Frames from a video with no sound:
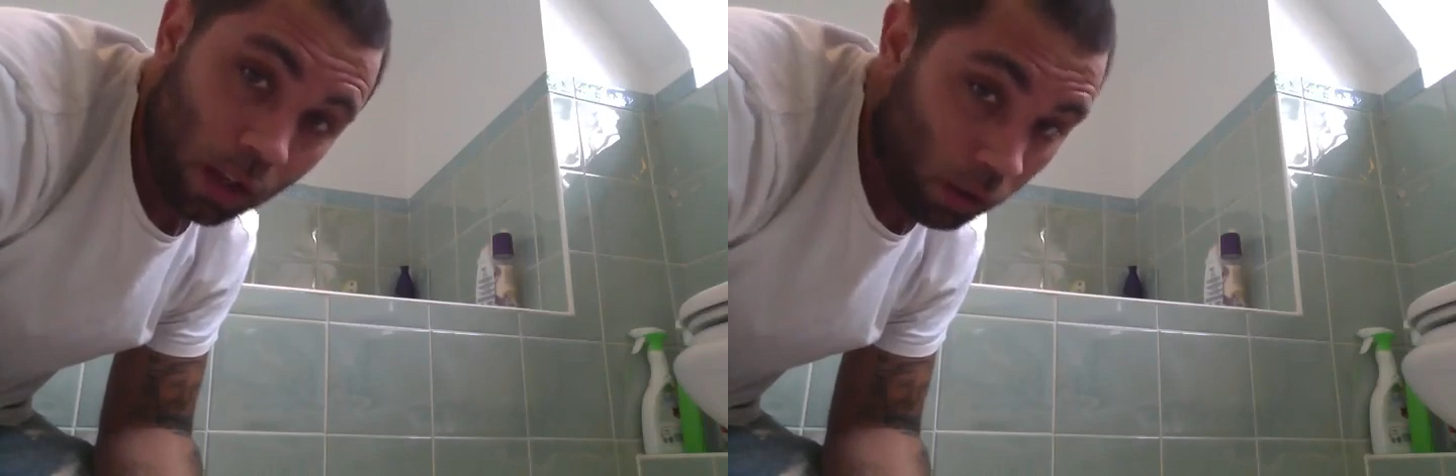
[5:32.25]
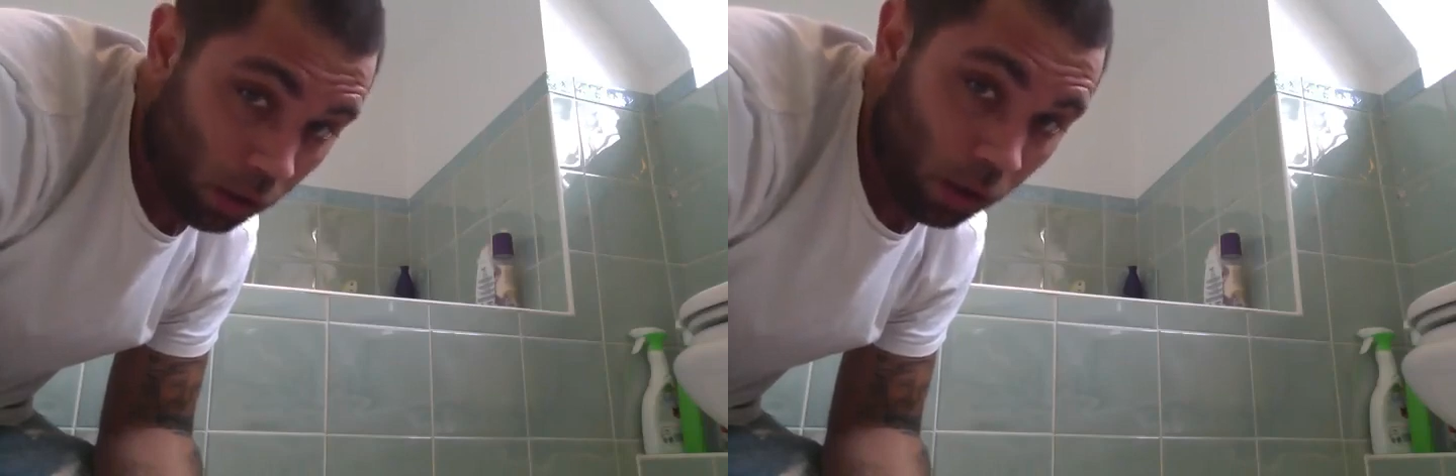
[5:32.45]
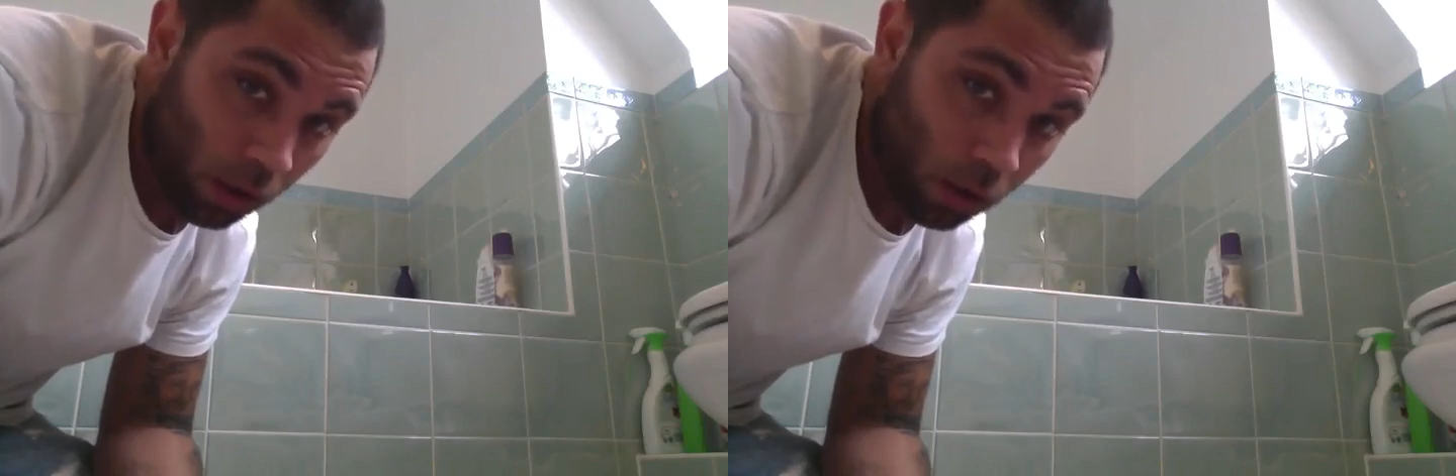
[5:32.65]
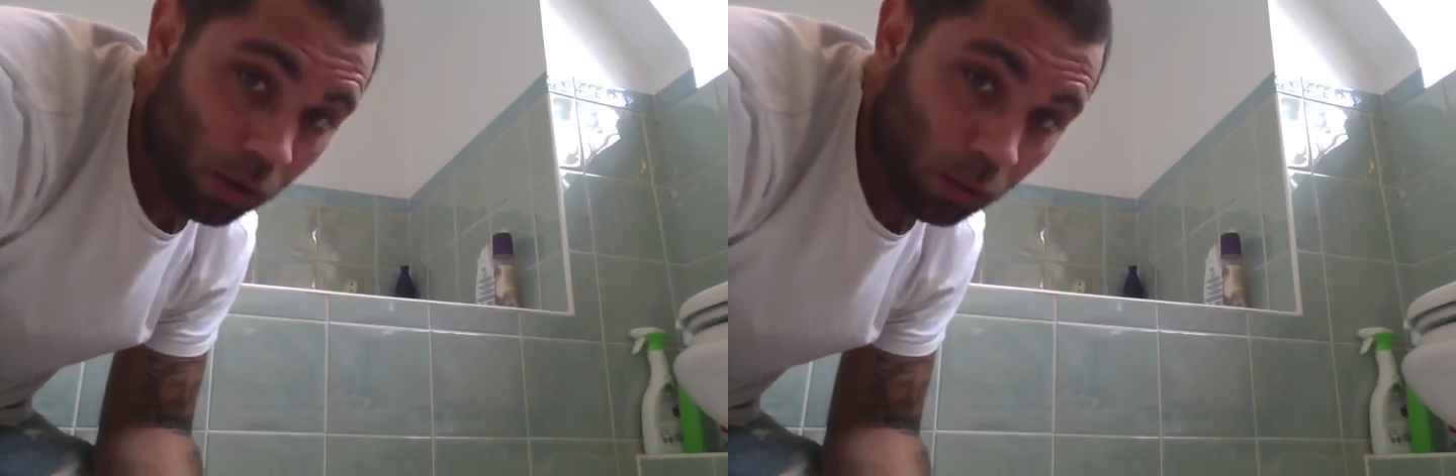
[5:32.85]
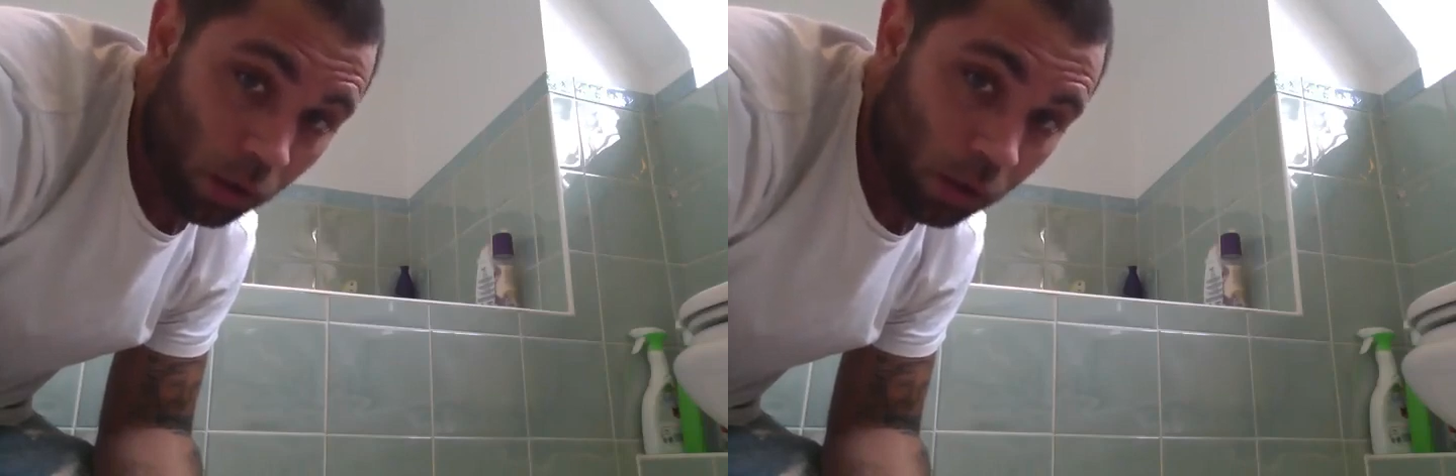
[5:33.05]
it could do
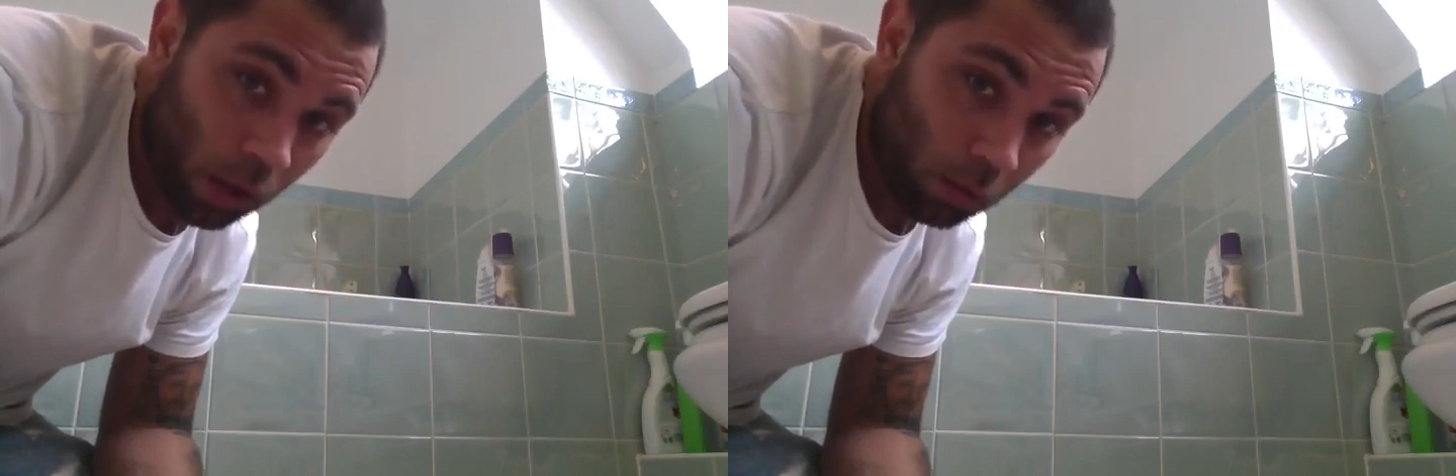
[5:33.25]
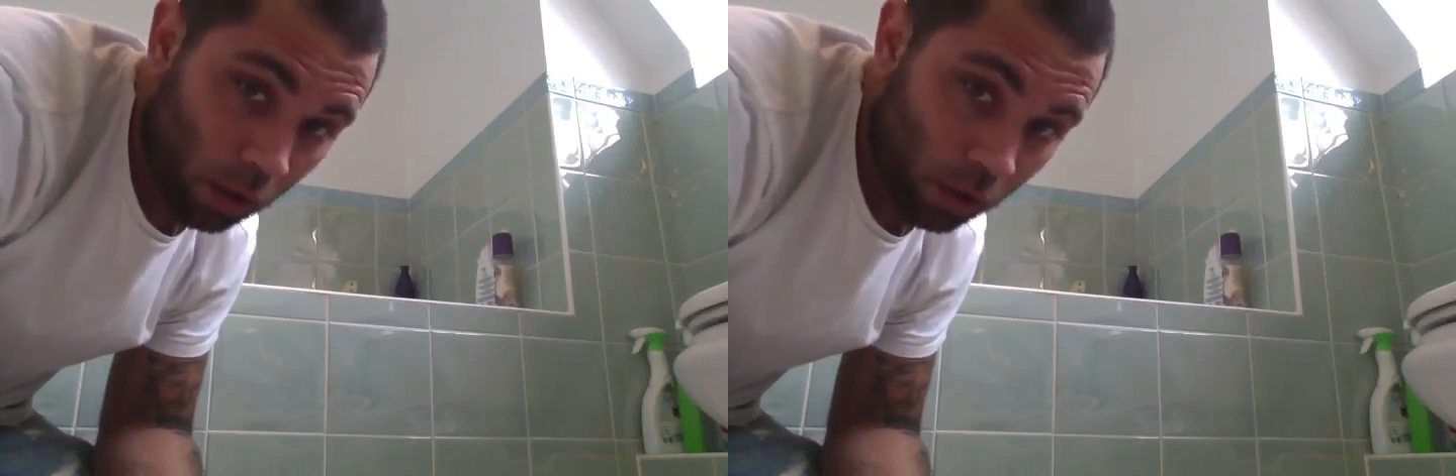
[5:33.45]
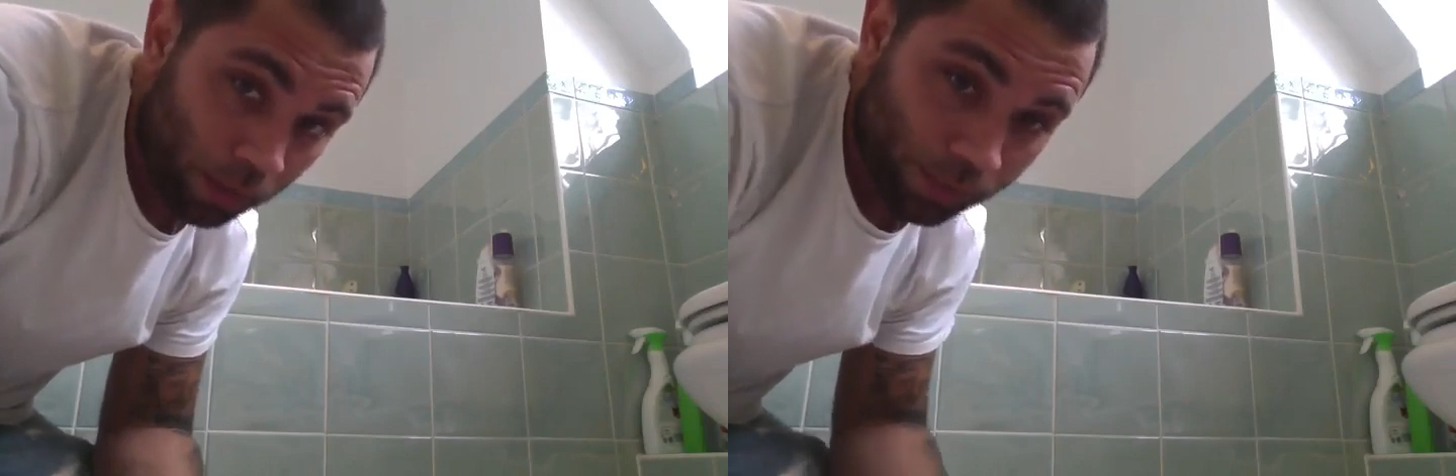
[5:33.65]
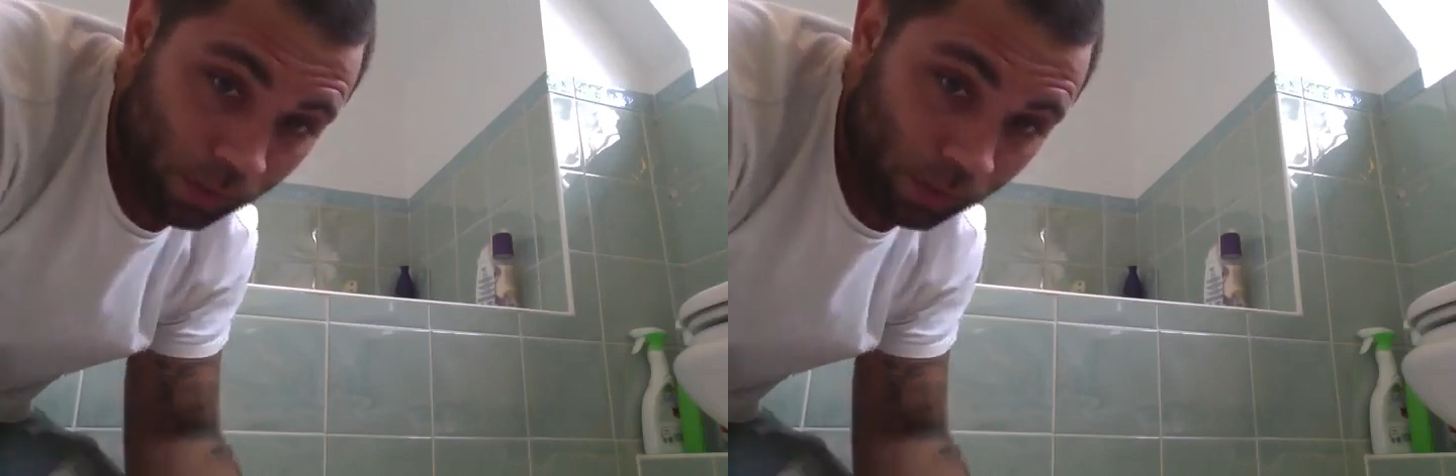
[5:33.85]
some real damage.